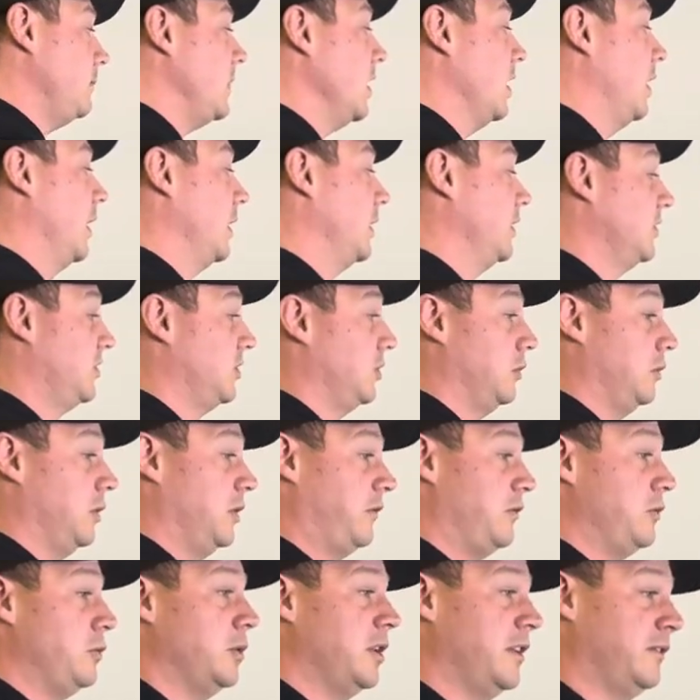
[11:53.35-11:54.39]
All right, so
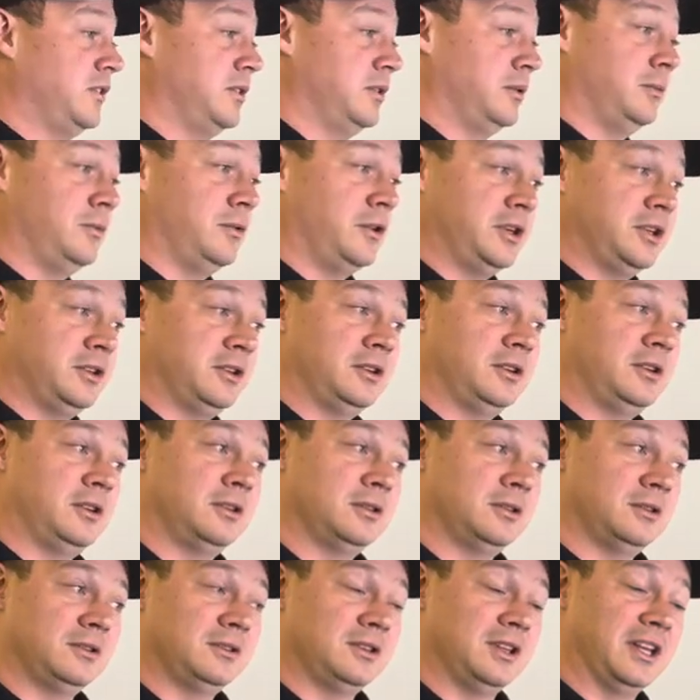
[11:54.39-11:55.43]
if you have to wonder,
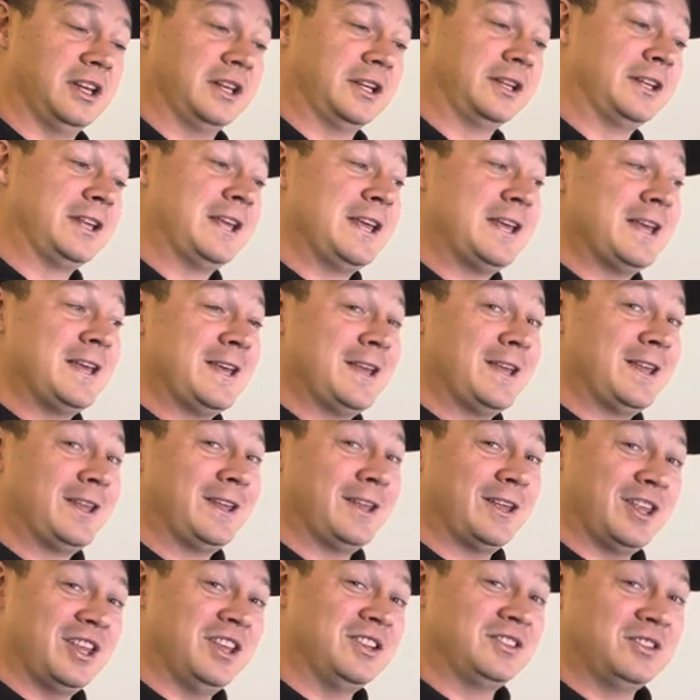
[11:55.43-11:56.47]
like,
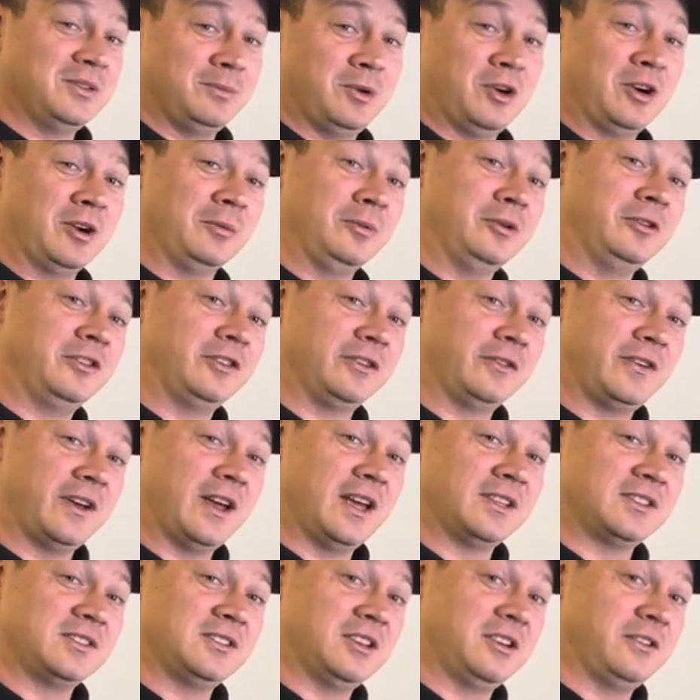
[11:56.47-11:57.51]
is the bar moving
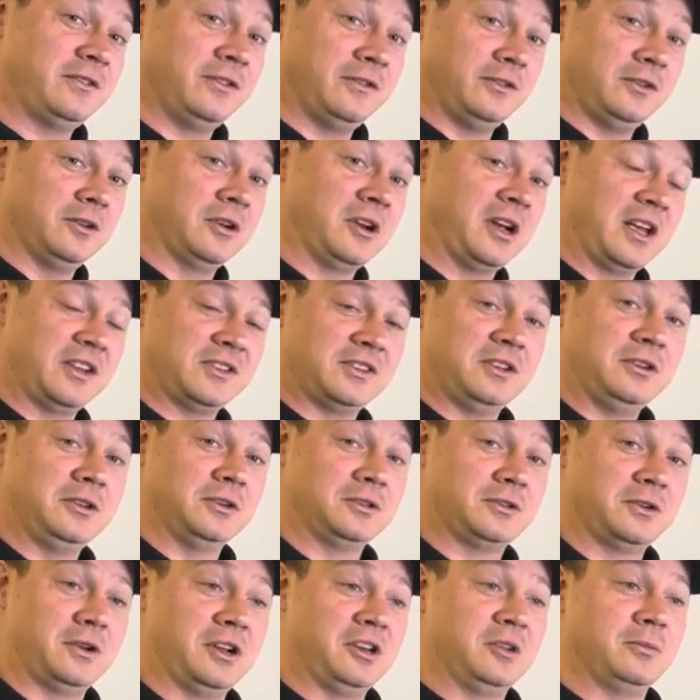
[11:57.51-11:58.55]
fast enough? If you're asking your
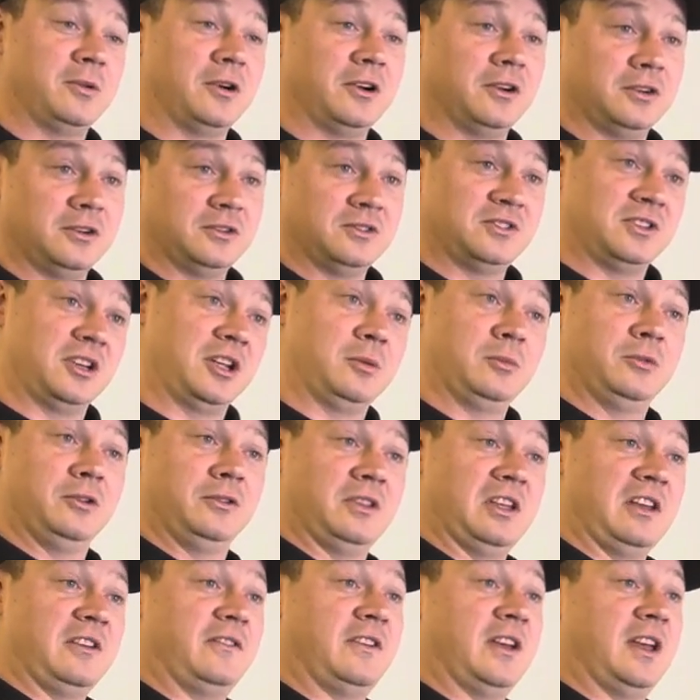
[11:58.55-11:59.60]
training partners, did I move
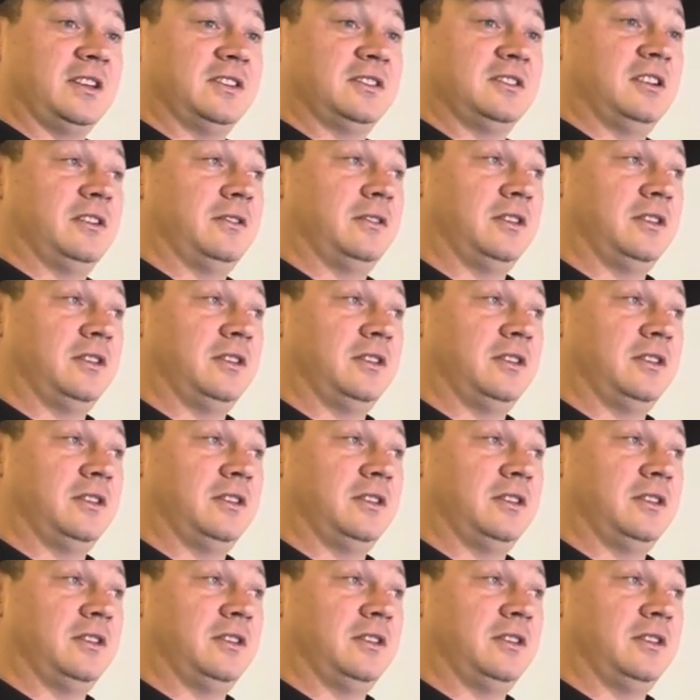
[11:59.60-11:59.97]
that fast enough?